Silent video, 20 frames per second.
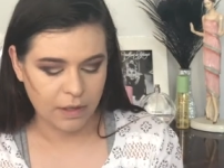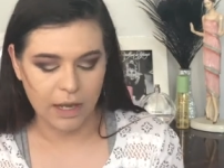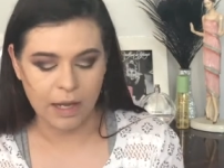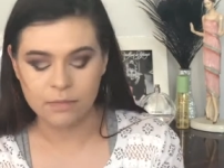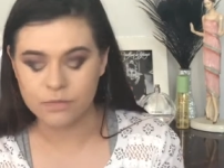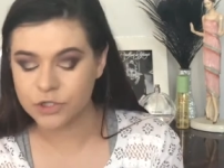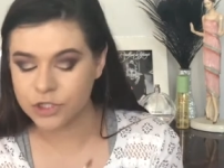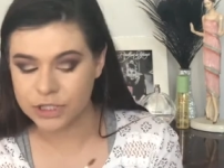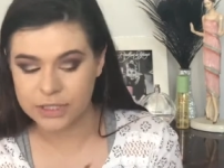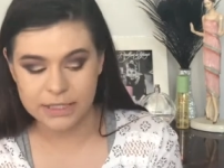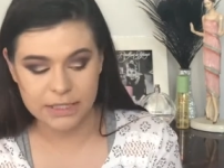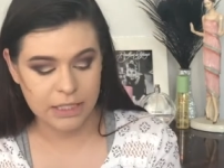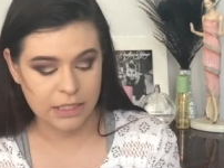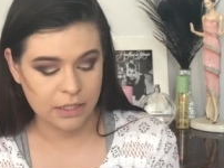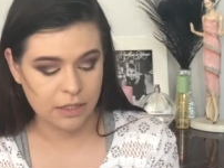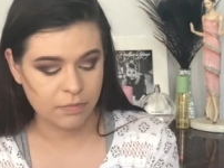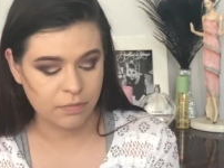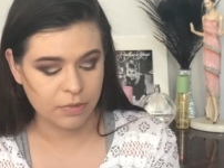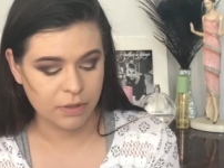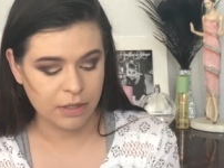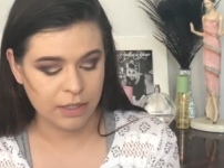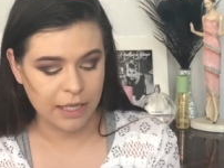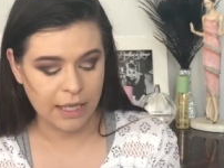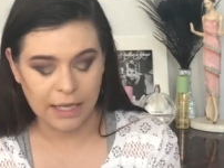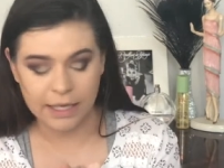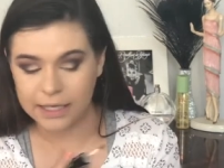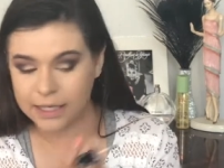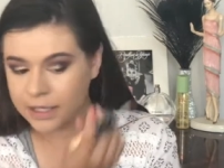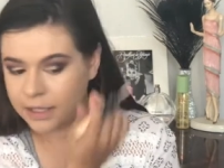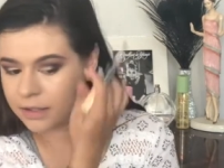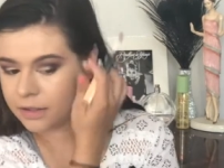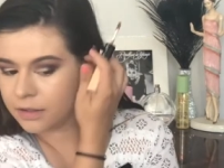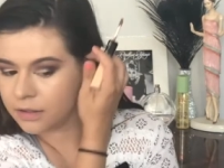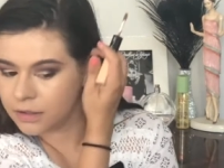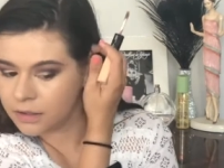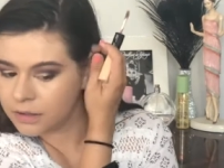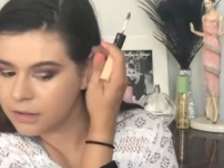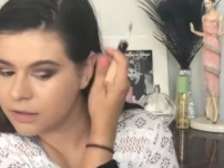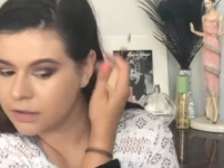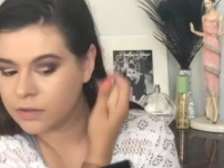I'm just going to apply it
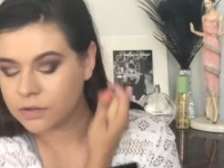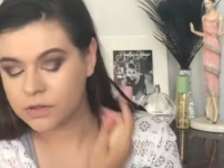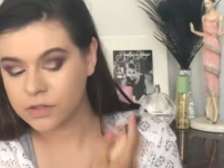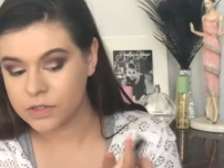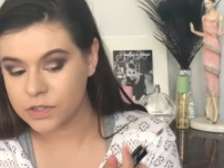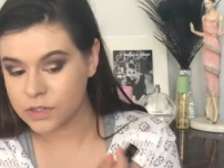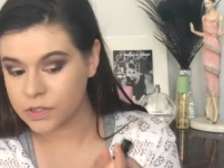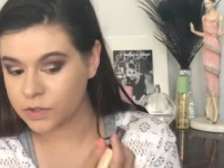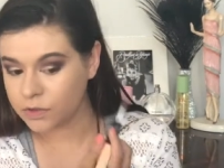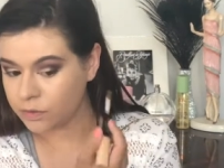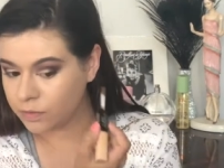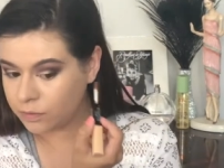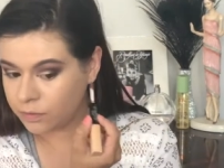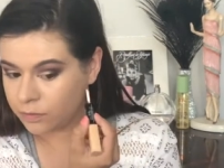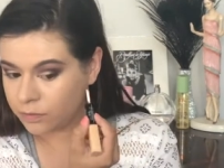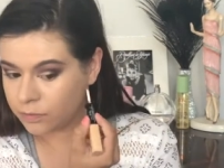to